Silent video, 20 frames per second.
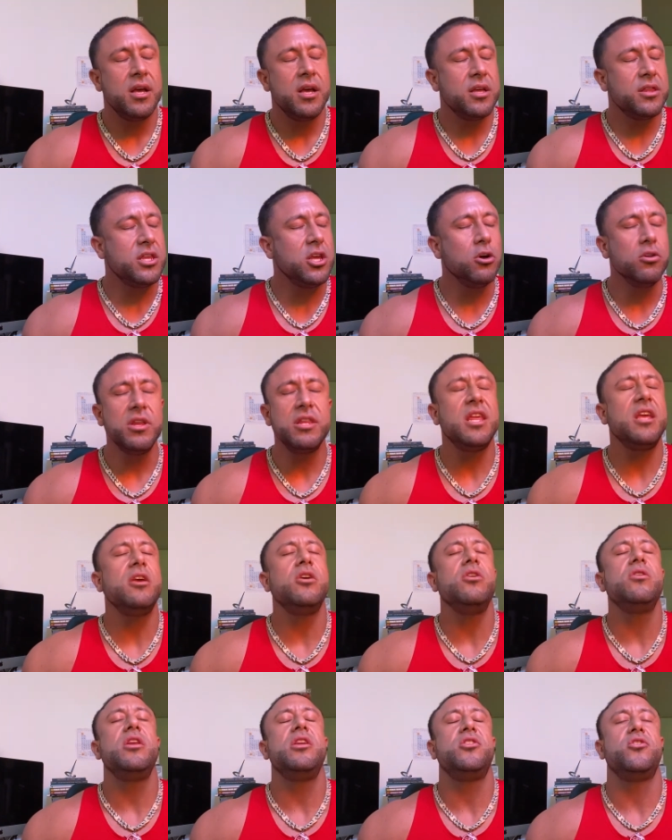the only thing
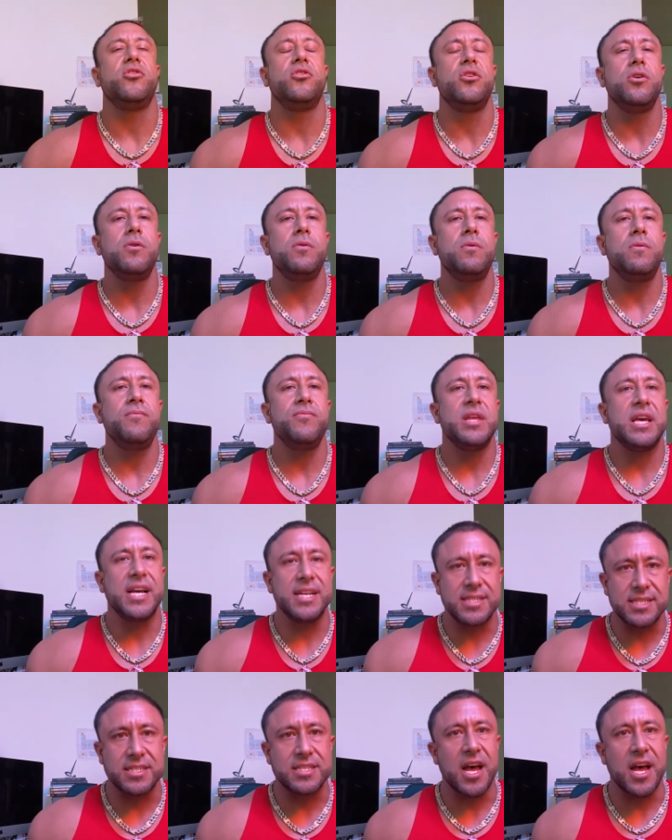you need to do
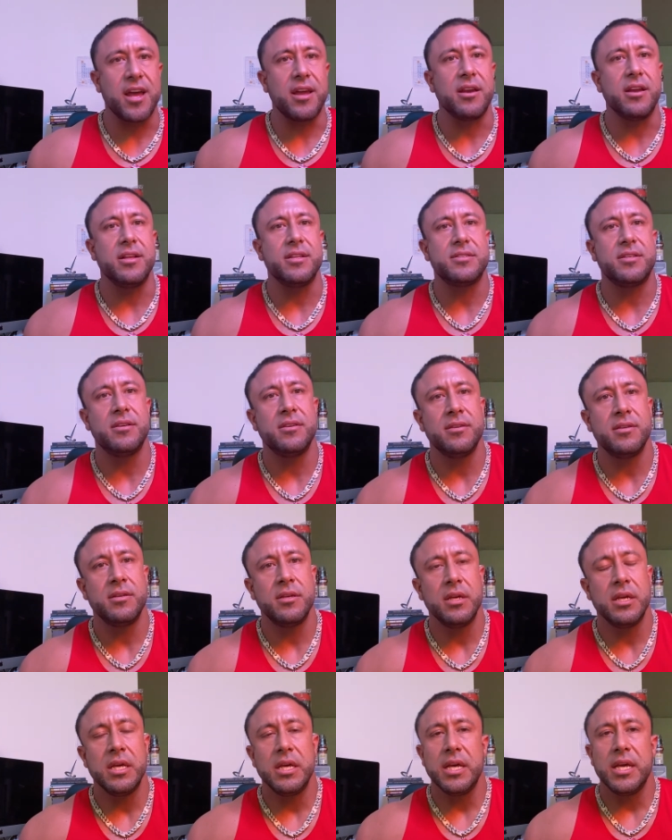is sign it.
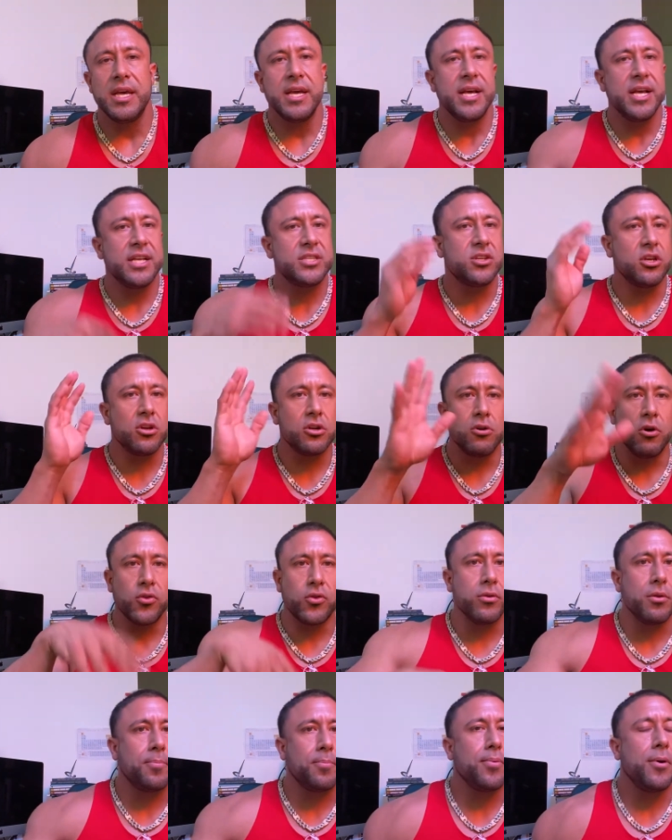It's gonna go
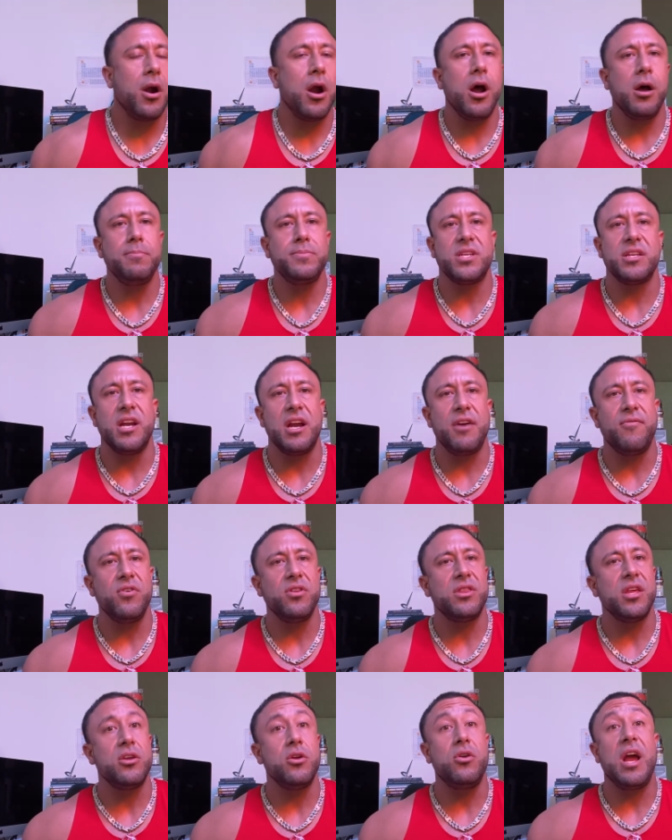through the prompts and
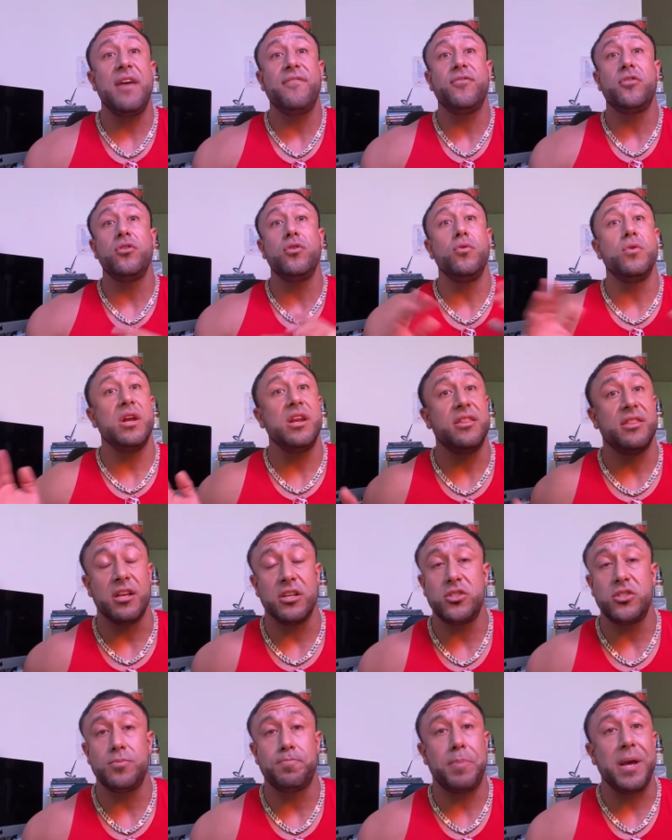everything. You don't have to do anything.
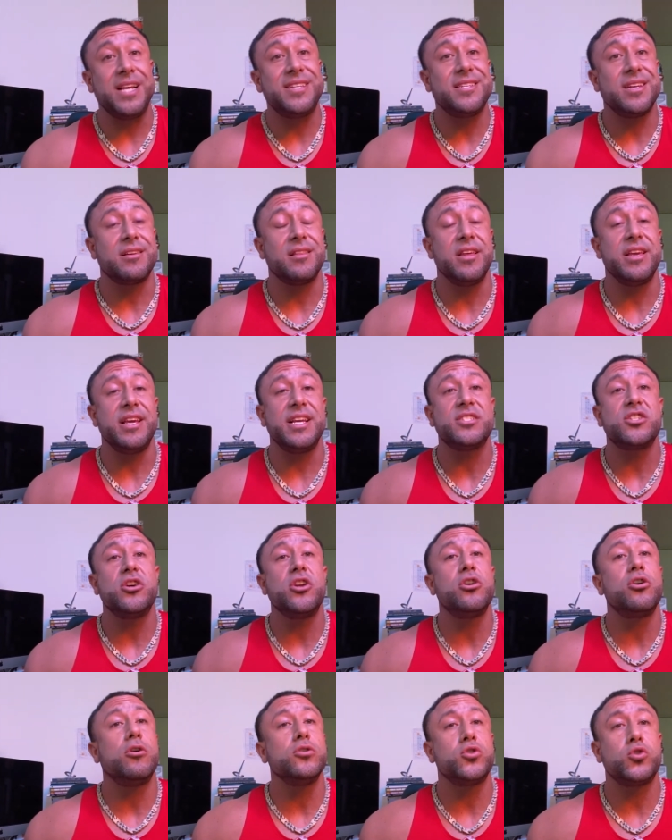It's basically, it's gonna
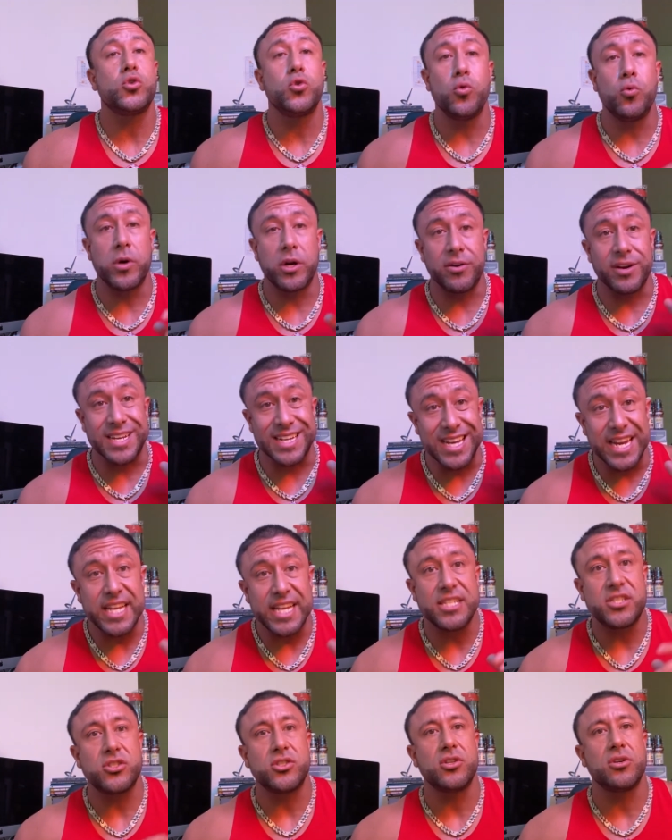go to where it
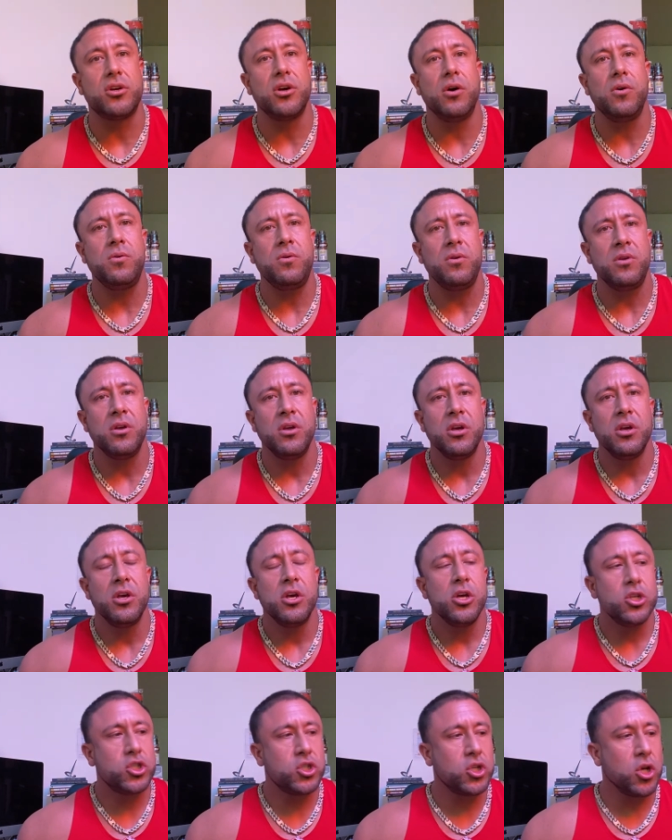needs to go.
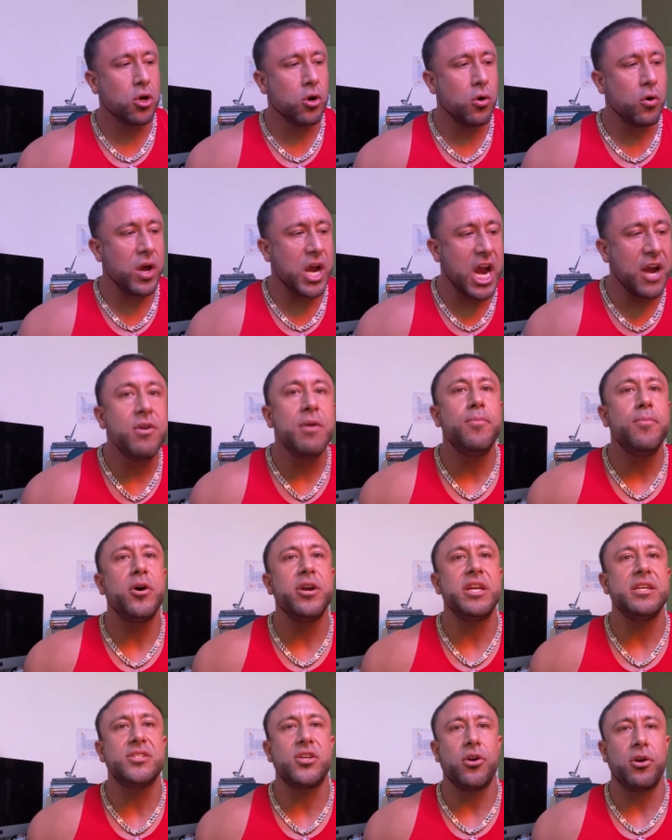So
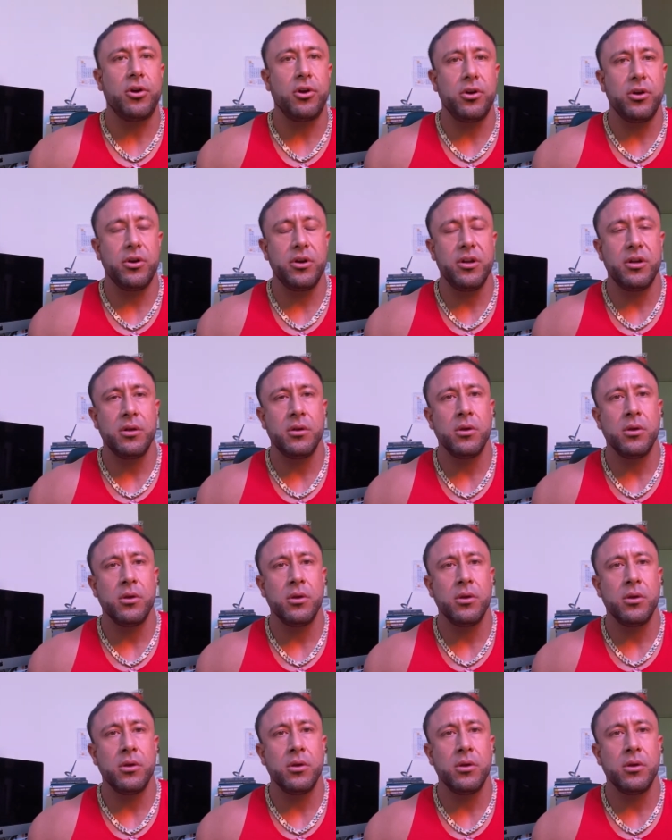everybody's heard.